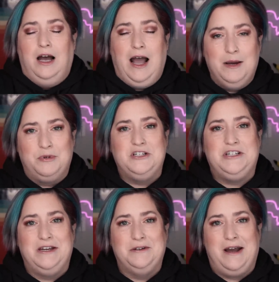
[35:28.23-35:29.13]
I
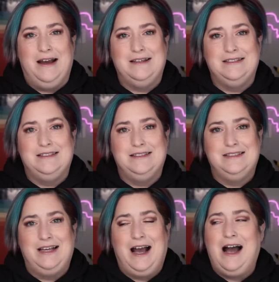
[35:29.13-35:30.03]
appreciate you guys.
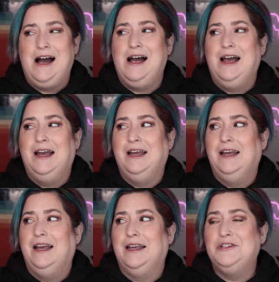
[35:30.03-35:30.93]

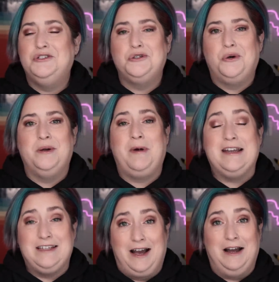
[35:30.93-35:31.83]
I enjoy
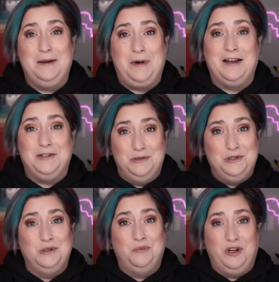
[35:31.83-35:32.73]
my time on
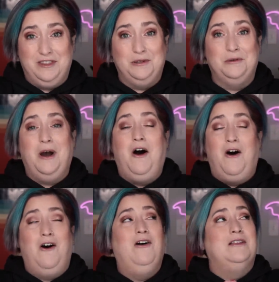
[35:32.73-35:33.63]
YouTube with you
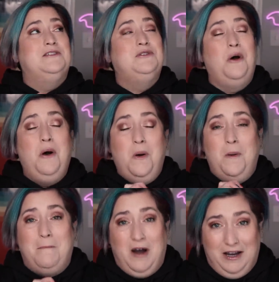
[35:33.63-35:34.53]
all
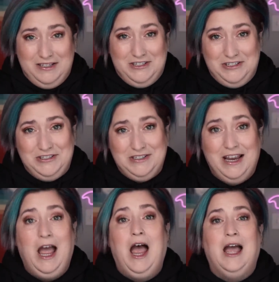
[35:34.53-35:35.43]
so much.
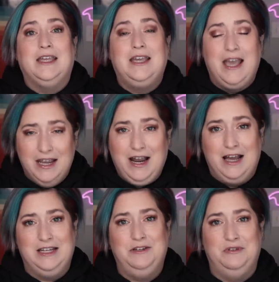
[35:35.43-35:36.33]

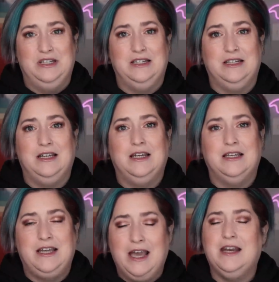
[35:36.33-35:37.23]
Cannot even,
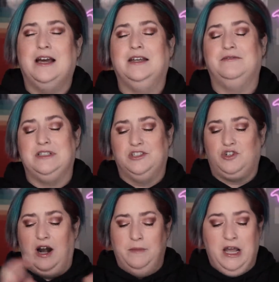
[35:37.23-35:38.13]
cannot even
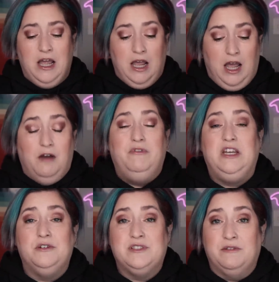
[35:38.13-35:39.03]
describe.
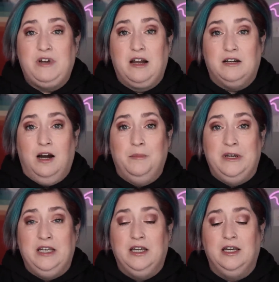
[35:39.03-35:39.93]
Videos I've got
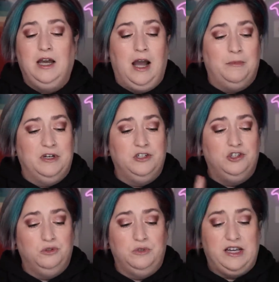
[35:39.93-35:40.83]
coming, I'm going to
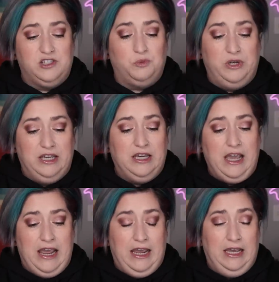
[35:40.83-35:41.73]
do next week
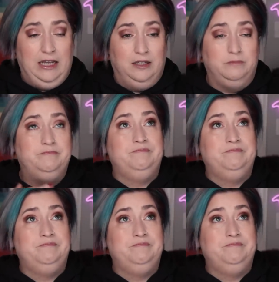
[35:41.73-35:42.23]
a,